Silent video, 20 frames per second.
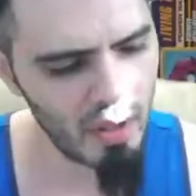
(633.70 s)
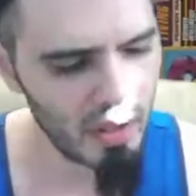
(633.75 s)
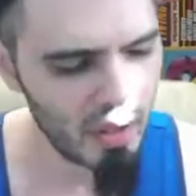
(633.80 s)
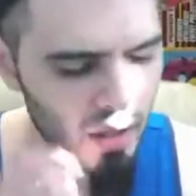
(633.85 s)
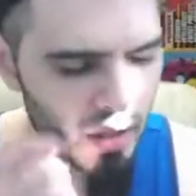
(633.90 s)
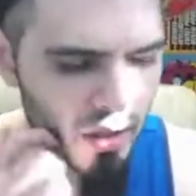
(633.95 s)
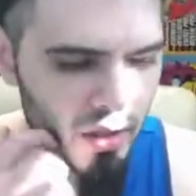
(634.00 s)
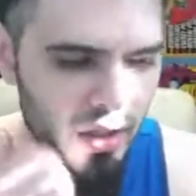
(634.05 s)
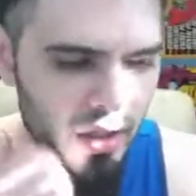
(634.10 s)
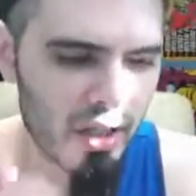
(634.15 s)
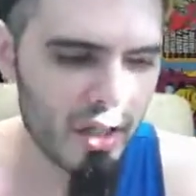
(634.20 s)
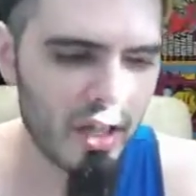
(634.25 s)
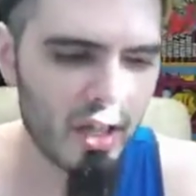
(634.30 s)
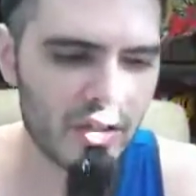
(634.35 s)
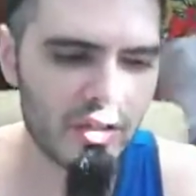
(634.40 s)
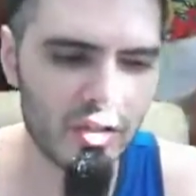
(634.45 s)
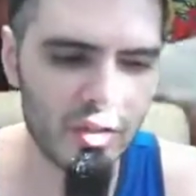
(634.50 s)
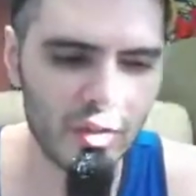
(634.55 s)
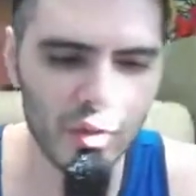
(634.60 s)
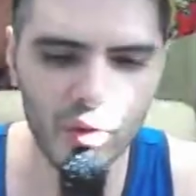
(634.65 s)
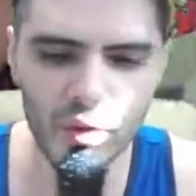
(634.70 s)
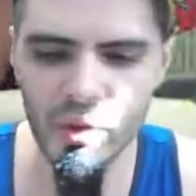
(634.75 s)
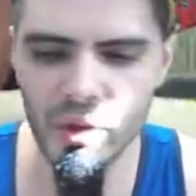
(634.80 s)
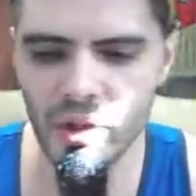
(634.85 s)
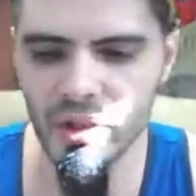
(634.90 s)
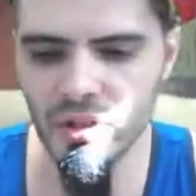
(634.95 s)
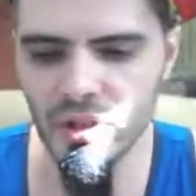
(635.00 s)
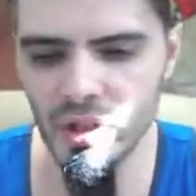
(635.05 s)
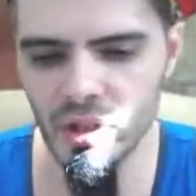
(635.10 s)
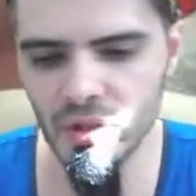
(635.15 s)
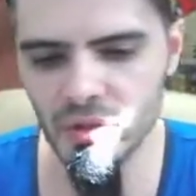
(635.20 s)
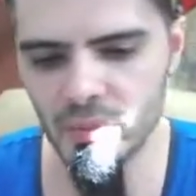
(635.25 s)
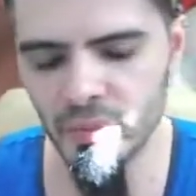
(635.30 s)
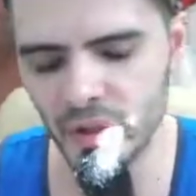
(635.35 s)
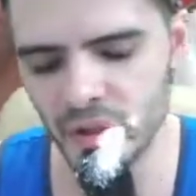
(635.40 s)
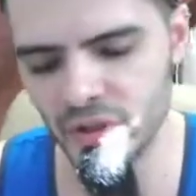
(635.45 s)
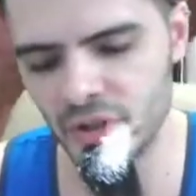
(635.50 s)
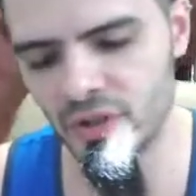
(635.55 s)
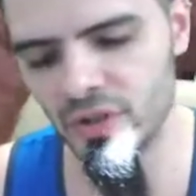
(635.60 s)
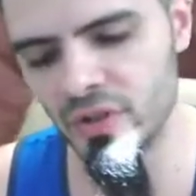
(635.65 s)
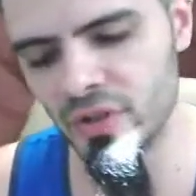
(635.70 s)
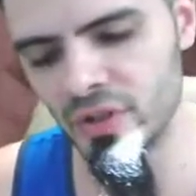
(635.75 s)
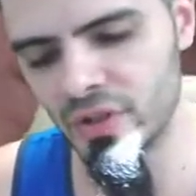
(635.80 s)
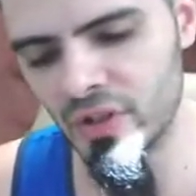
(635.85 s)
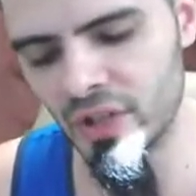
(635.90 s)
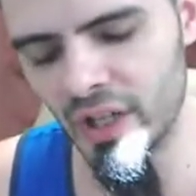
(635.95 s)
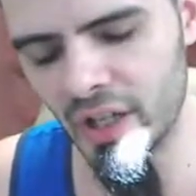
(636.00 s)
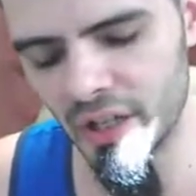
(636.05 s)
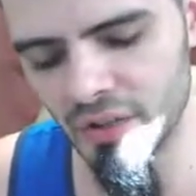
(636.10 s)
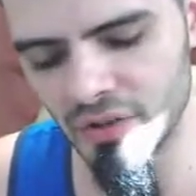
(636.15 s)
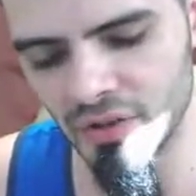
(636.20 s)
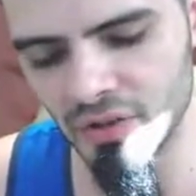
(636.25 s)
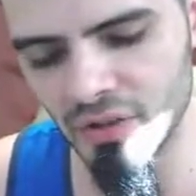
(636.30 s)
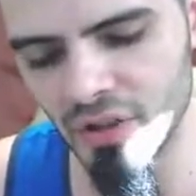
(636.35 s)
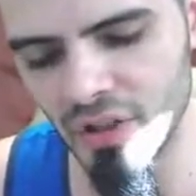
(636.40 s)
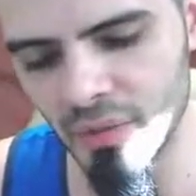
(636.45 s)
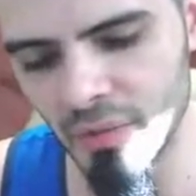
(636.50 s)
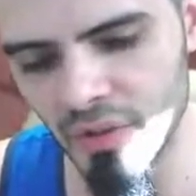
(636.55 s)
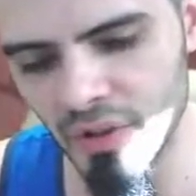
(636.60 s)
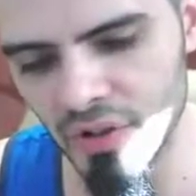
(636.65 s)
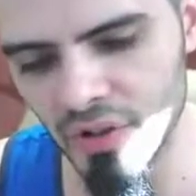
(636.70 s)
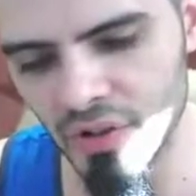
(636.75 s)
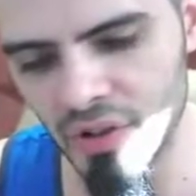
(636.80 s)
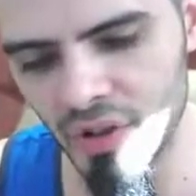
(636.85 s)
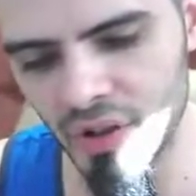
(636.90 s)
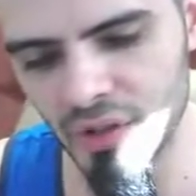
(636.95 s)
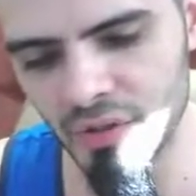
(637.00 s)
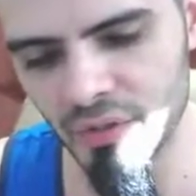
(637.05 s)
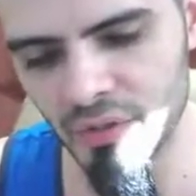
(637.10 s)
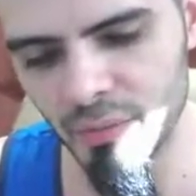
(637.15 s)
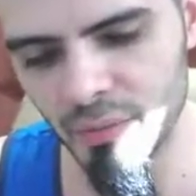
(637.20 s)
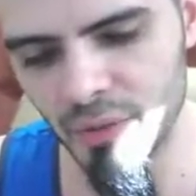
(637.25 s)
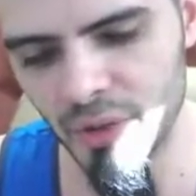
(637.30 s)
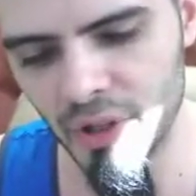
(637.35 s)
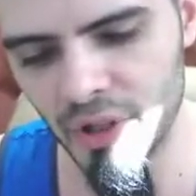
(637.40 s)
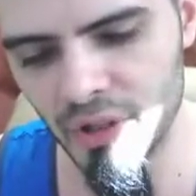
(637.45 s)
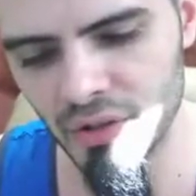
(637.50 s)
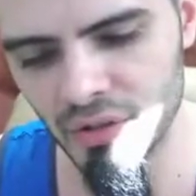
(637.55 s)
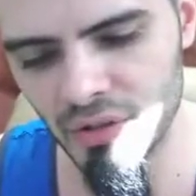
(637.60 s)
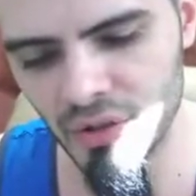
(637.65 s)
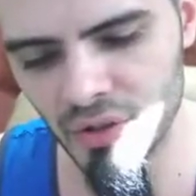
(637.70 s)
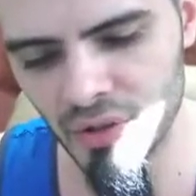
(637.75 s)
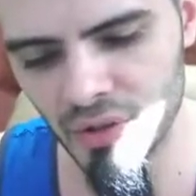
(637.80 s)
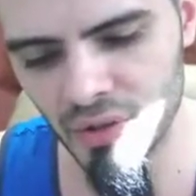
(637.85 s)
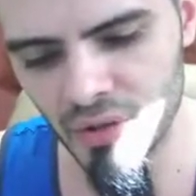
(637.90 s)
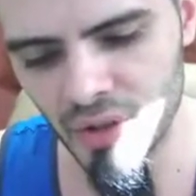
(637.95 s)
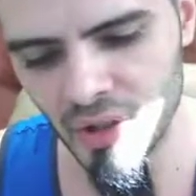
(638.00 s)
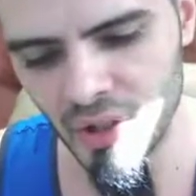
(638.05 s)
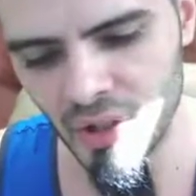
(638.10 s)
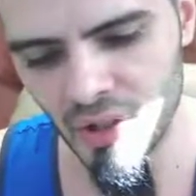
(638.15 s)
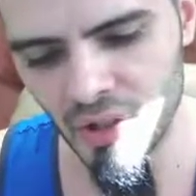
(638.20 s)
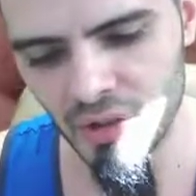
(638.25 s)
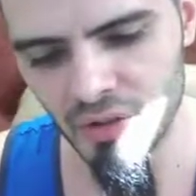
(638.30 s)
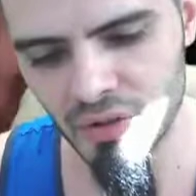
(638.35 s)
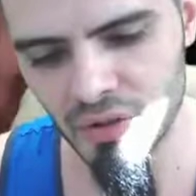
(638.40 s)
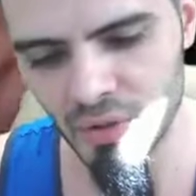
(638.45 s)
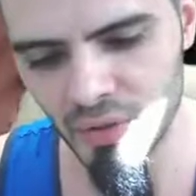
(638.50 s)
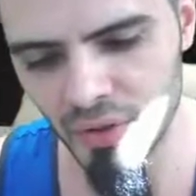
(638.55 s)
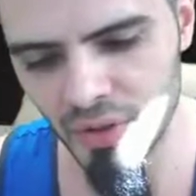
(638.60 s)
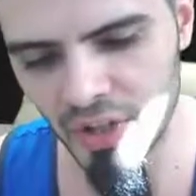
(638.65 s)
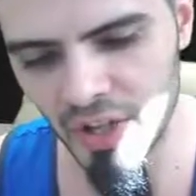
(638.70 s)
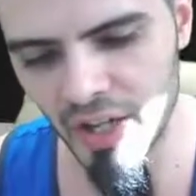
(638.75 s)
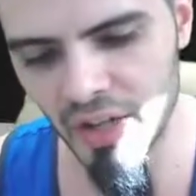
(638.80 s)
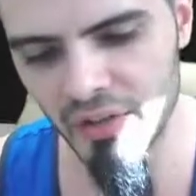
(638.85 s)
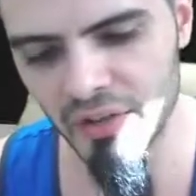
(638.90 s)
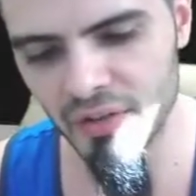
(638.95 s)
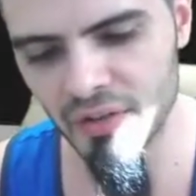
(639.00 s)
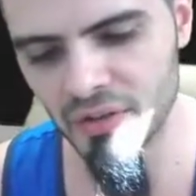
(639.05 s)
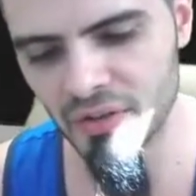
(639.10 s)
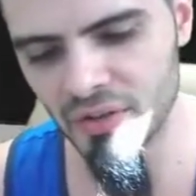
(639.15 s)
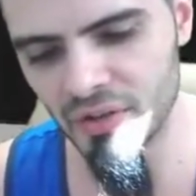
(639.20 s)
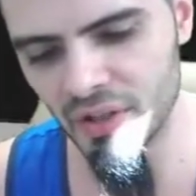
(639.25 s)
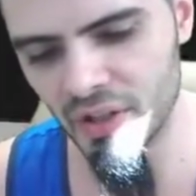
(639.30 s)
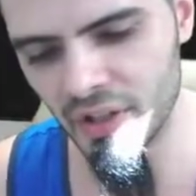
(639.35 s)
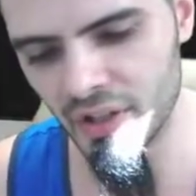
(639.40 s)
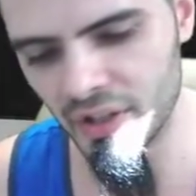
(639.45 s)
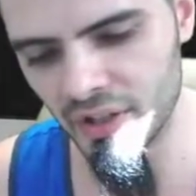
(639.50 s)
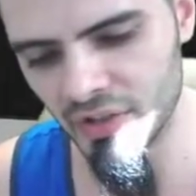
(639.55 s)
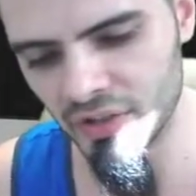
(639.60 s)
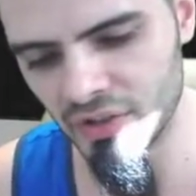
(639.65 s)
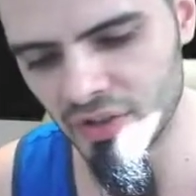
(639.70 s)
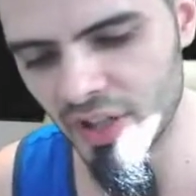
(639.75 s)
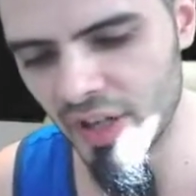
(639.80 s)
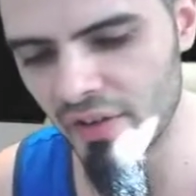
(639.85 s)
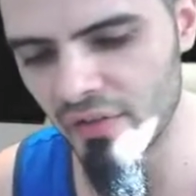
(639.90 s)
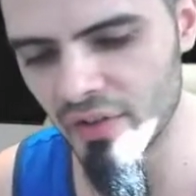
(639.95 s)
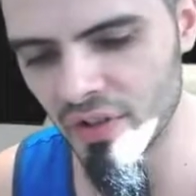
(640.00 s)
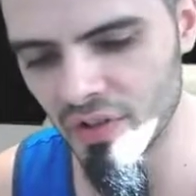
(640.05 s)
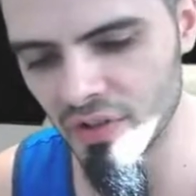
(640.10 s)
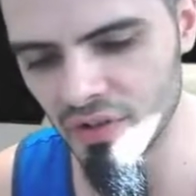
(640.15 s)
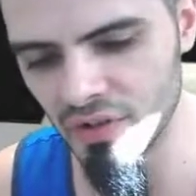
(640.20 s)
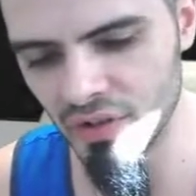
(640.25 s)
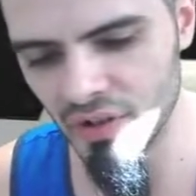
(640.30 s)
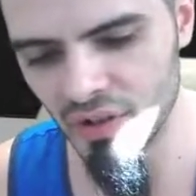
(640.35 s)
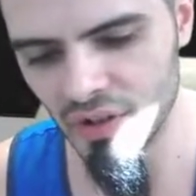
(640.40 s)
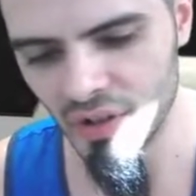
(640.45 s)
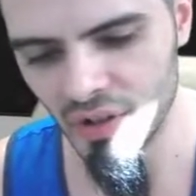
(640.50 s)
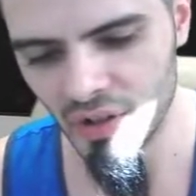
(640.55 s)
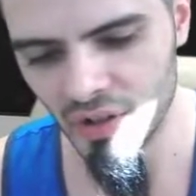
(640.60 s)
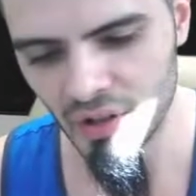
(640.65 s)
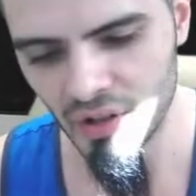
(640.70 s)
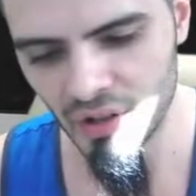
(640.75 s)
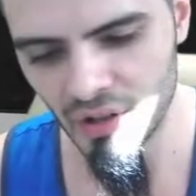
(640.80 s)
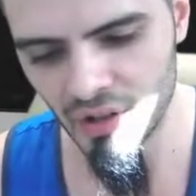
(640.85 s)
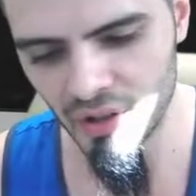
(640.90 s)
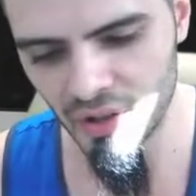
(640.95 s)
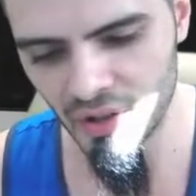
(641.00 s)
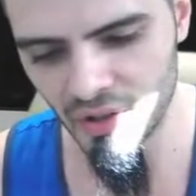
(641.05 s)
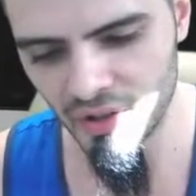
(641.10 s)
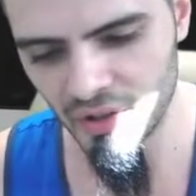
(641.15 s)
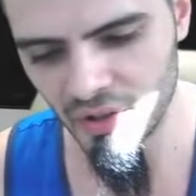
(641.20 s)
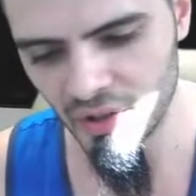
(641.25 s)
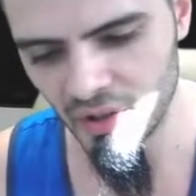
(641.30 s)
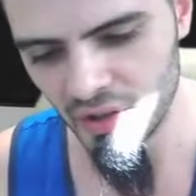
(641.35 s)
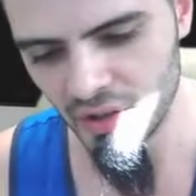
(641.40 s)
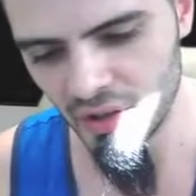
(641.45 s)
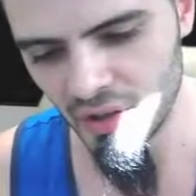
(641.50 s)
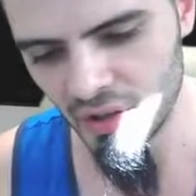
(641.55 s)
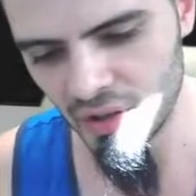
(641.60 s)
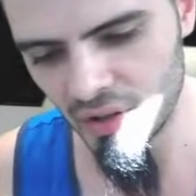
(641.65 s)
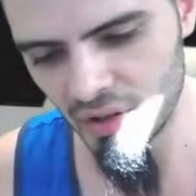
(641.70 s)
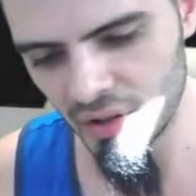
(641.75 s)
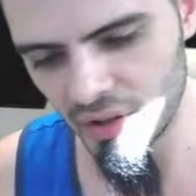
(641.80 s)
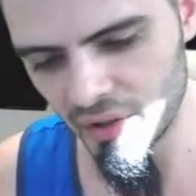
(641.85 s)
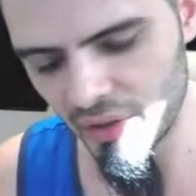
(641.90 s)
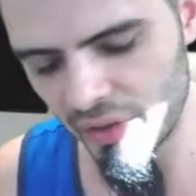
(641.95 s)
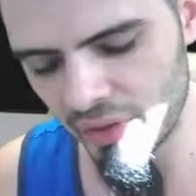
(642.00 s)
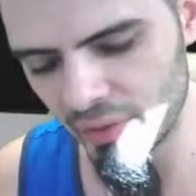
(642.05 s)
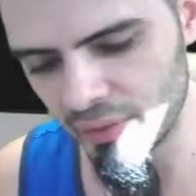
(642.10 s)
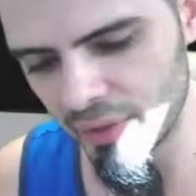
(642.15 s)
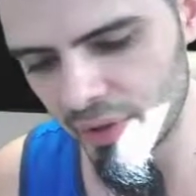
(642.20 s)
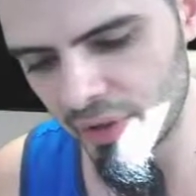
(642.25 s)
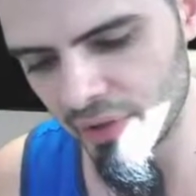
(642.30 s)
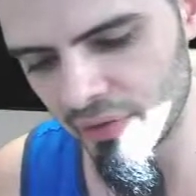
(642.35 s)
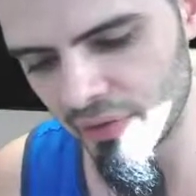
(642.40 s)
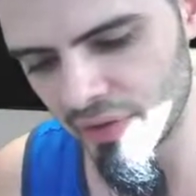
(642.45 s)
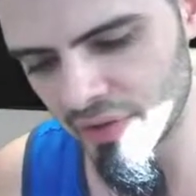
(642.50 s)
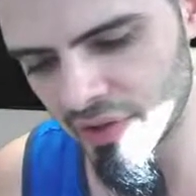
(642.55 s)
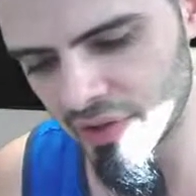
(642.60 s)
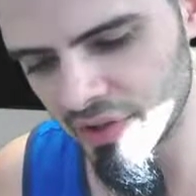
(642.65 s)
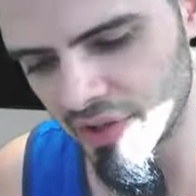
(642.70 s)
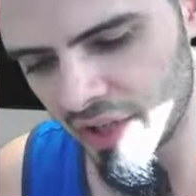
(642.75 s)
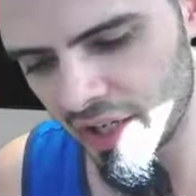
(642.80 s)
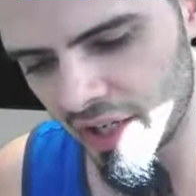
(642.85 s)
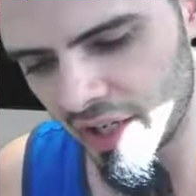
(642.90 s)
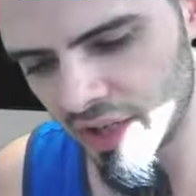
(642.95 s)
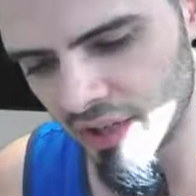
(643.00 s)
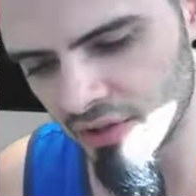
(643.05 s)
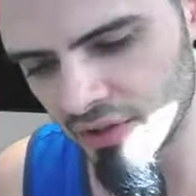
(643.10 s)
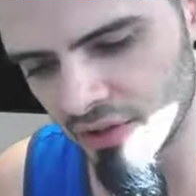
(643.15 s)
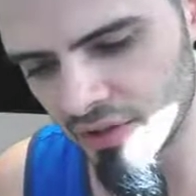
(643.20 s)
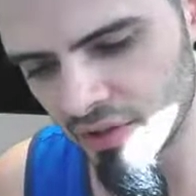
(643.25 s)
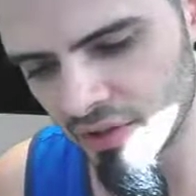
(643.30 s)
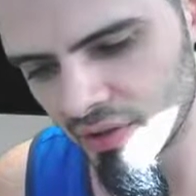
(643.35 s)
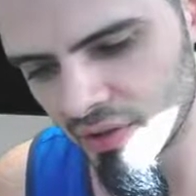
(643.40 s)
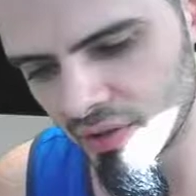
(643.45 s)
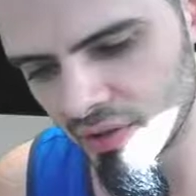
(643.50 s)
And then it gets into Origins, but just the stats on some of these cosmic beings. So Death is sevens on 3 of the stats.